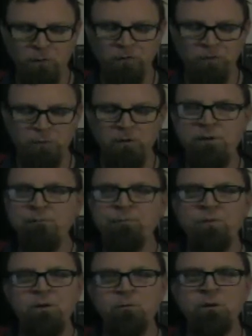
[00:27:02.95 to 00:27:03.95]
cool story
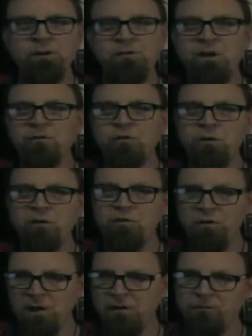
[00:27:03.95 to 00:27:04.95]
really
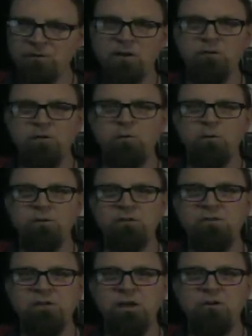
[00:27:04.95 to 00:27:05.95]
Dexterish if Dexter was a
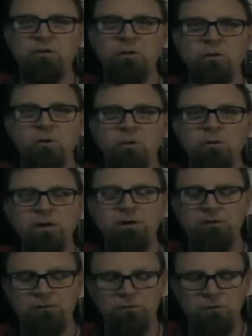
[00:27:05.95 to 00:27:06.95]
teenage girl going to
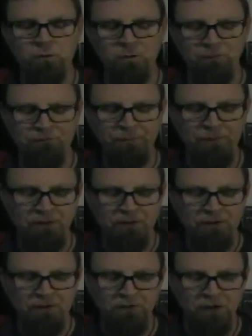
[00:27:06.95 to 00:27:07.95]
school
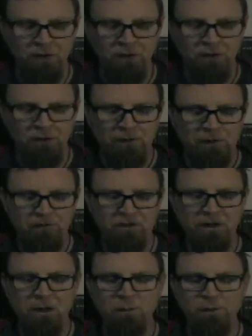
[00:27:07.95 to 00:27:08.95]
so
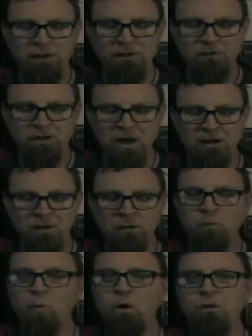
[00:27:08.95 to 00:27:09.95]
check out Plainer Jane
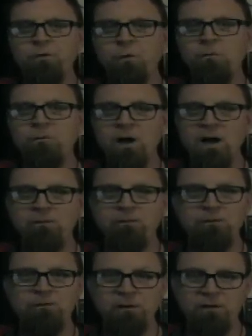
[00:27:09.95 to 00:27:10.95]
1 through
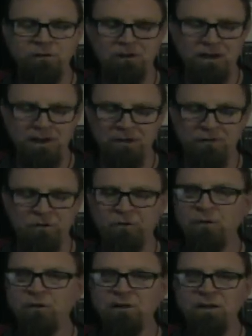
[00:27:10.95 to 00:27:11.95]
5 that's a lot of
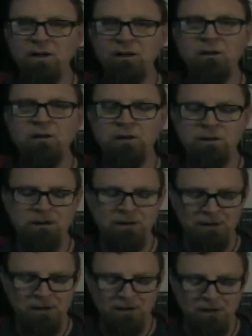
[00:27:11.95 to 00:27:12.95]
issues you can get
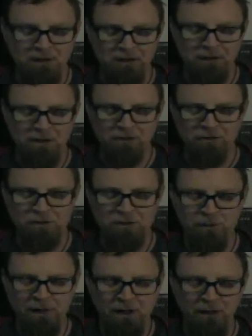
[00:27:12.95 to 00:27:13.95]
on
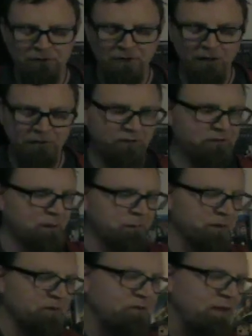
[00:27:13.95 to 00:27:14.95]
Kickstarter right now till
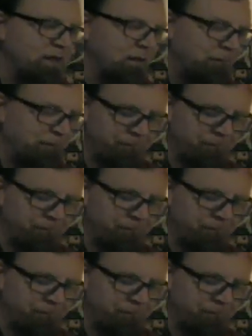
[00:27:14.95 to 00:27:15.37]
December 2nd.